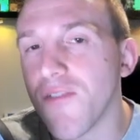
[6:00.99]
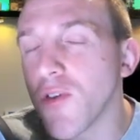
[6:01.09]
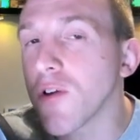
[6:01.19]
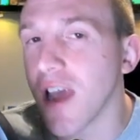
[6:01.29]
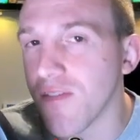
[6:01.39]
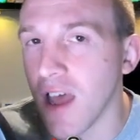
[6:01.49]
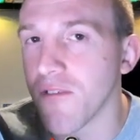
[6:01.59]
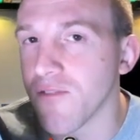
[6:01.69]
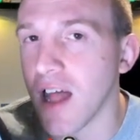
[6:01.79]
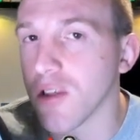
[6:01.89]
If you get
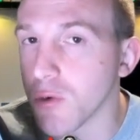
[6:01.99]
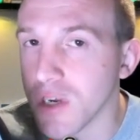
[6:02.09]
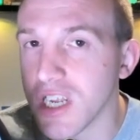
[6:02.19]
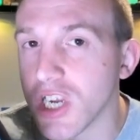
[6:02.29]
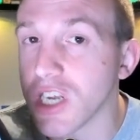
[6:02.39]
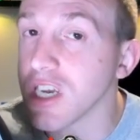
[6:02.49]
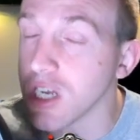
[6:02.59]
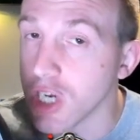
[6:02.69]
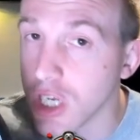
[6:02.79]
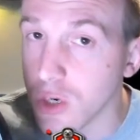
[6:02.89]
that value
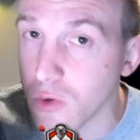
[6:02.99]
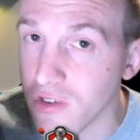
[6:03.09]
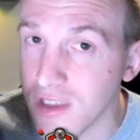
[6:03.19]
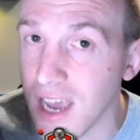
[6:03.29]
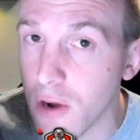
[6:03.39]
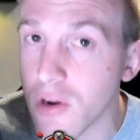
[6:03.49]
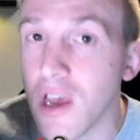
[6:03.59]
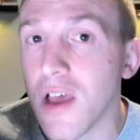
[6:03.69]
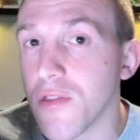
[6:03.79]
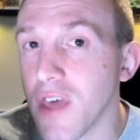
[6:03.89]
initially and goes
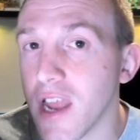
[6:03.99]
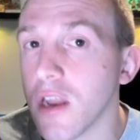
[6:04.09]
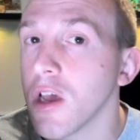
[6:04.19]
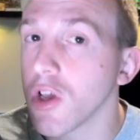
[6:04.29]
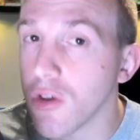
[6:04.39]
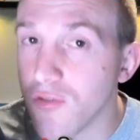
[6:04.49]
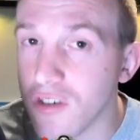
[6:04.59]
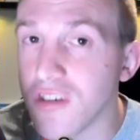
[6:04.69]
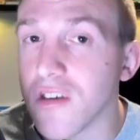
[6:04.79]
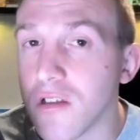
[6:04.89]
down, then
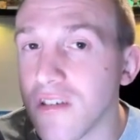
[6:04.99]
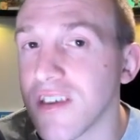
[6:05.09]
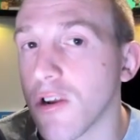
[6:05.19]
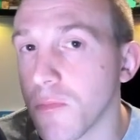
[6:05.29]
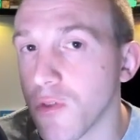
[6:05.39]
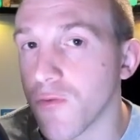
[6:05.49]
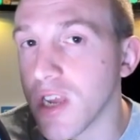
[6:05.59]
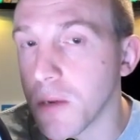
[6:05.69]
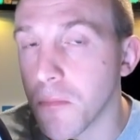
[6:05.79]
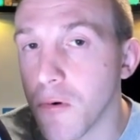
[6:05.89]
you've still set up the
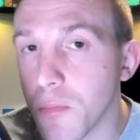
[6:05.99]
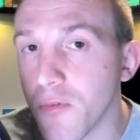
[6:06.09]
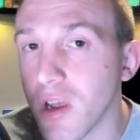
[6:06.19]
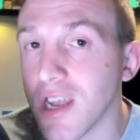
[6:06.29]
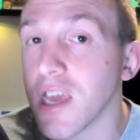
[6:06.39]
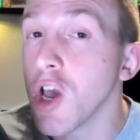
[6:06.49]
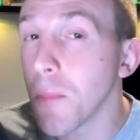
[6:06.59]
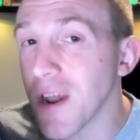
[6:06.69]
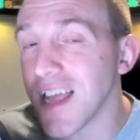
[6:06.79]
raid appropriately.